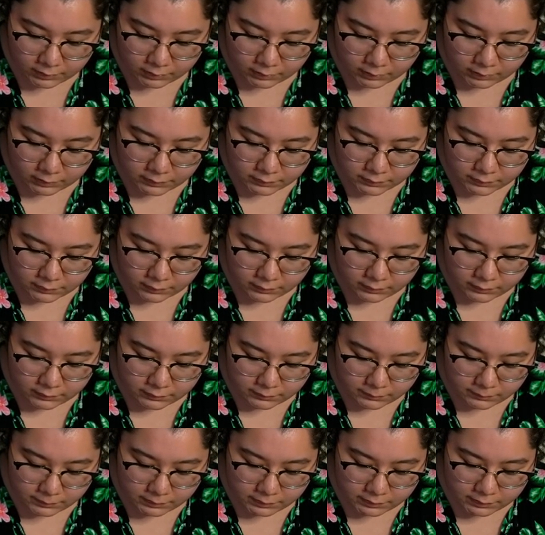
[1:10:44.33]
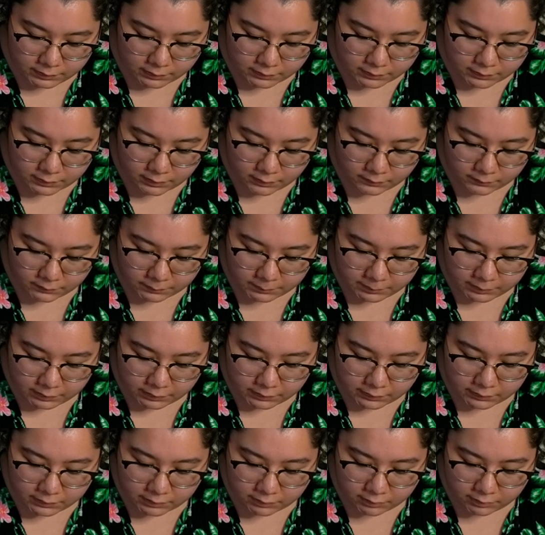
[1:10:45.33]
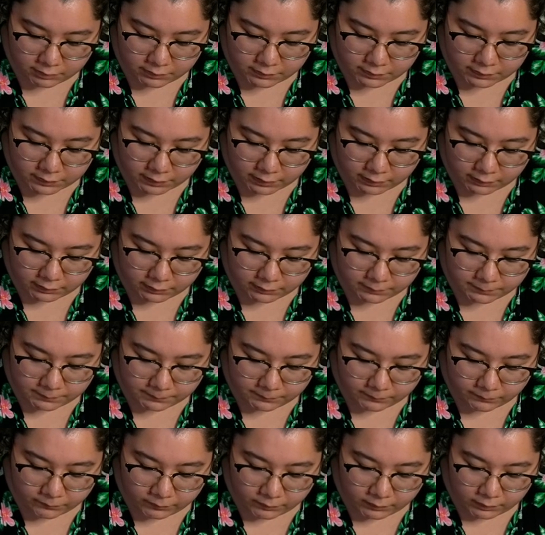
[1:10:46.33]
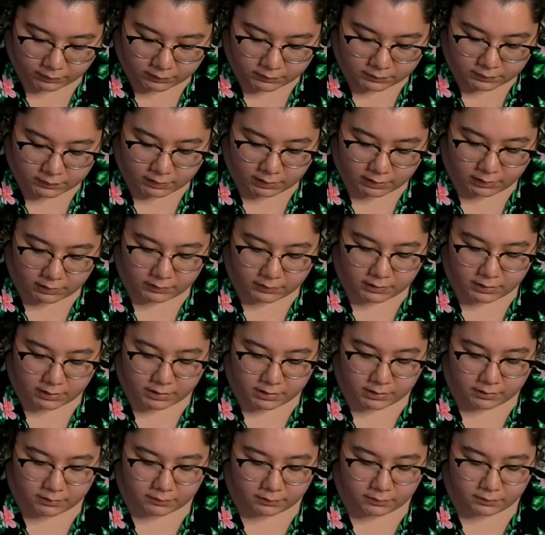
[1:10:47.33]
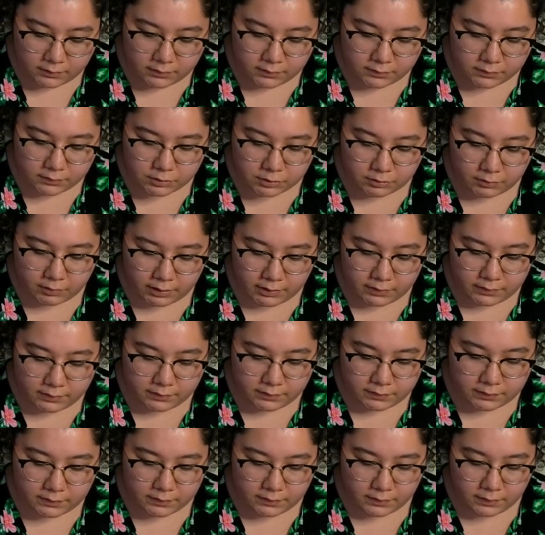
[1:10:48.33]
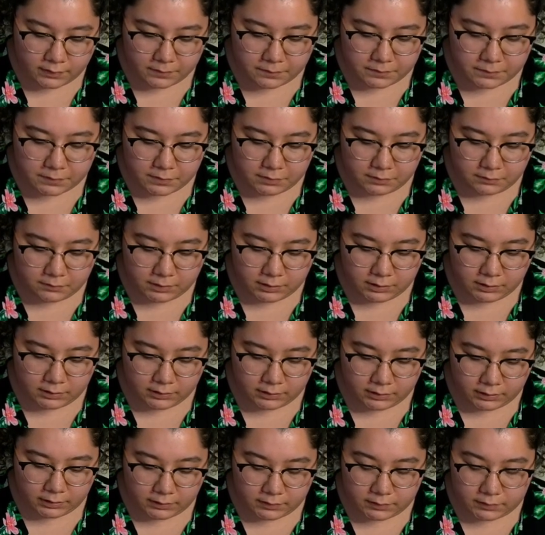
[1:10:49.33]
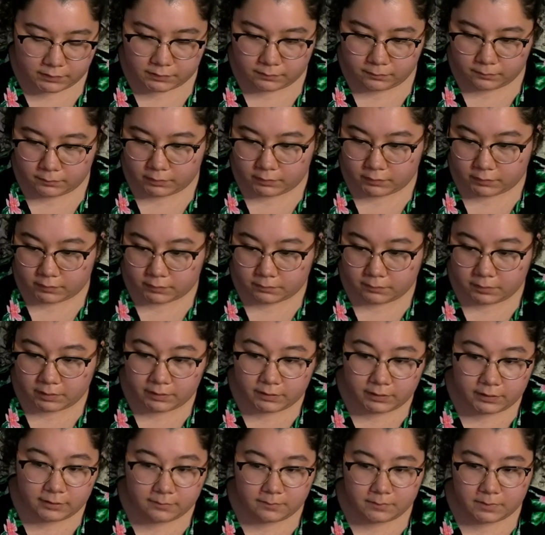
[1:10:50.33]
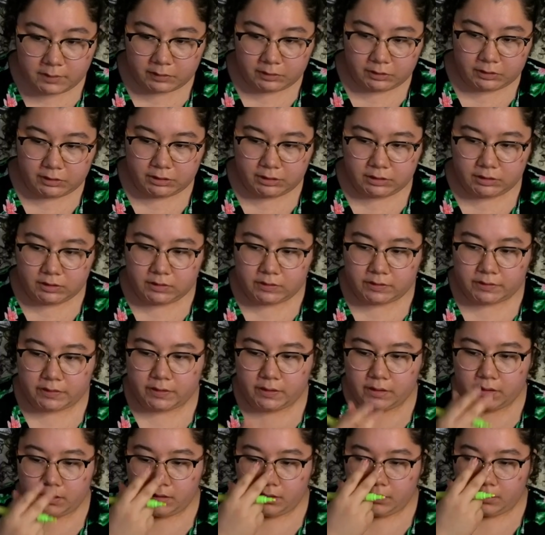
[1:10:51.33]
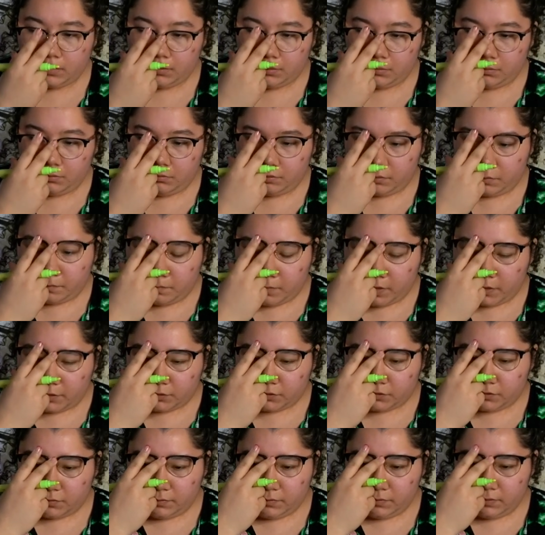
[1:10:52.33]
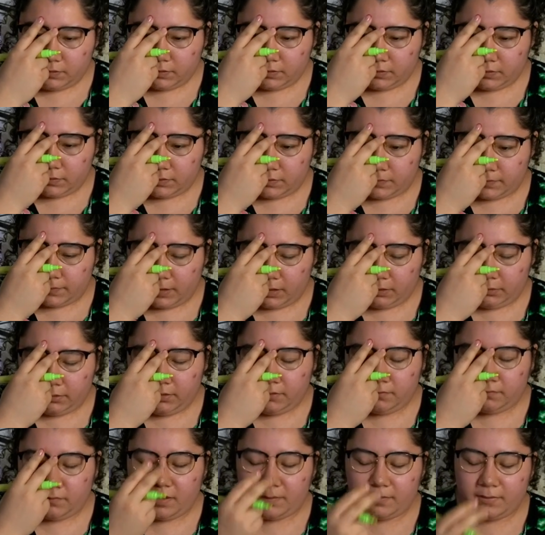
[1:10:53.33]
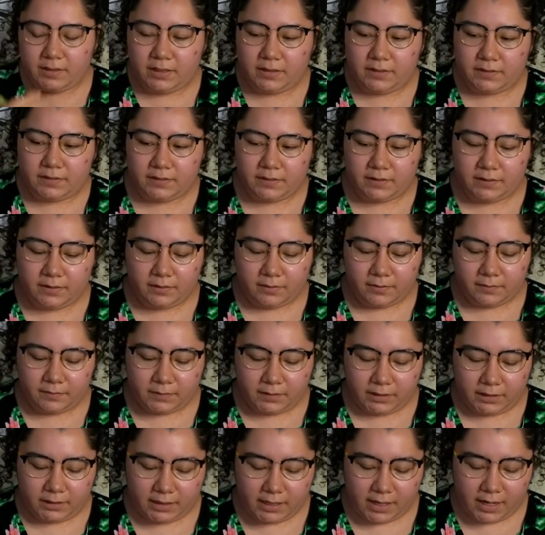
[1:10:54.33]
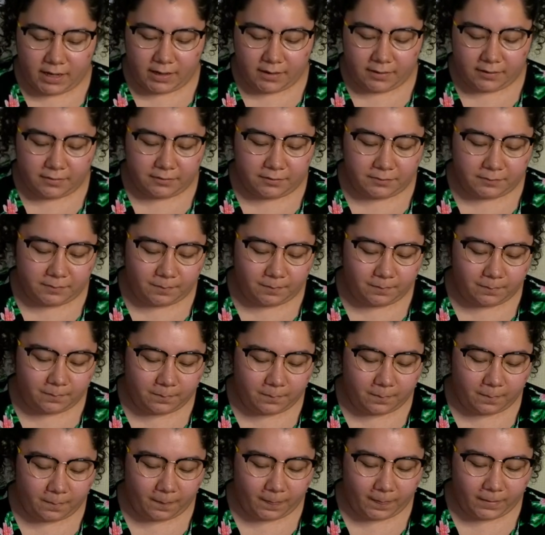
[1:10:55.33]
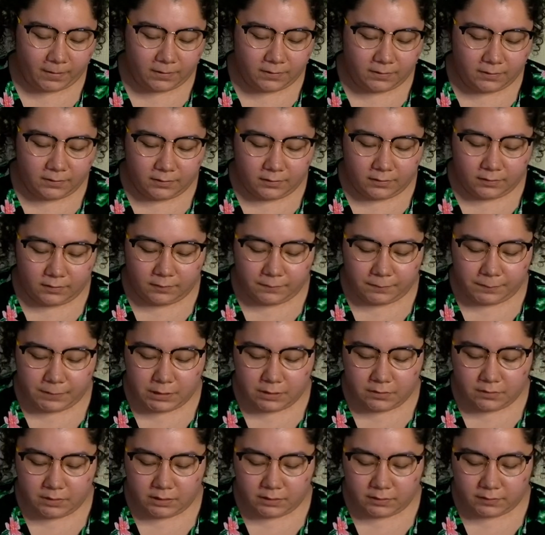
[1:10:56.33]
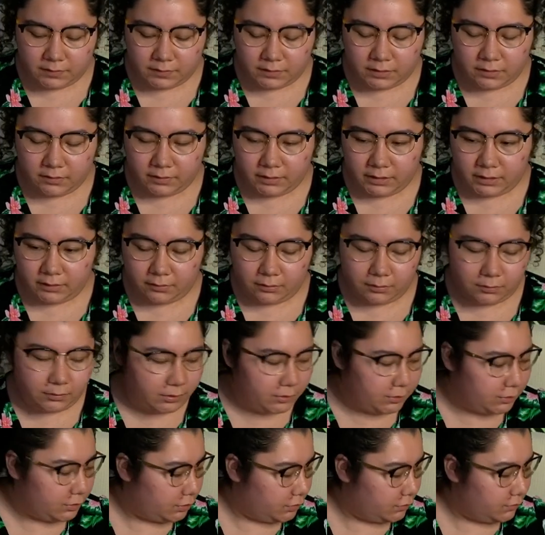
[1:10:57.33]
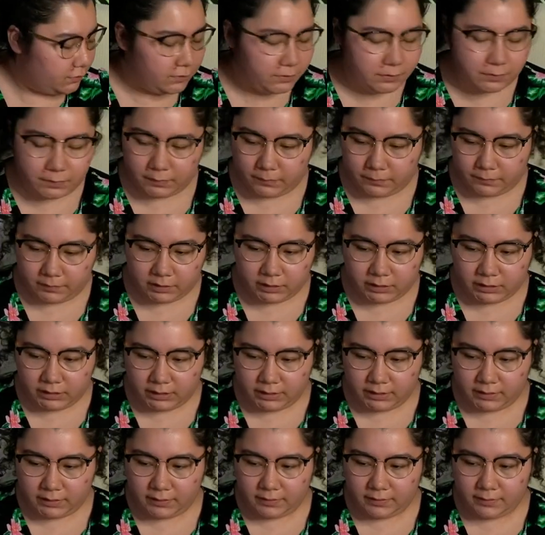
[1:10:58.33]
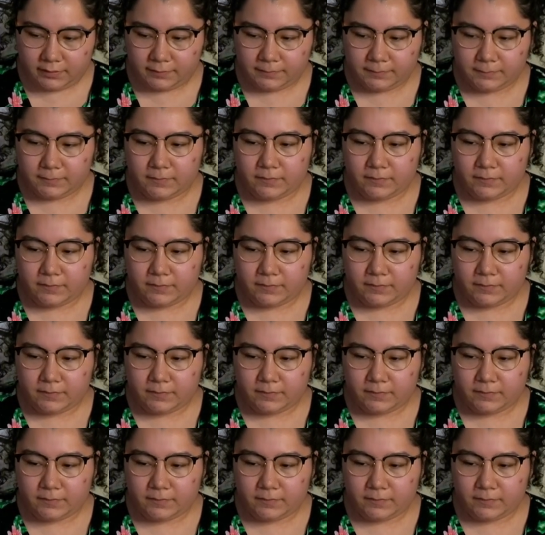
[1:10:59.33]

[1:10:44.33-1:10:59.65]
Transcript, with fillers: I saw this one TikTok from an interior designer saying that the trends of doing like squiggly mirrors or mushrooms is very reminiscent of like how a few years ago like horseshoes were really in.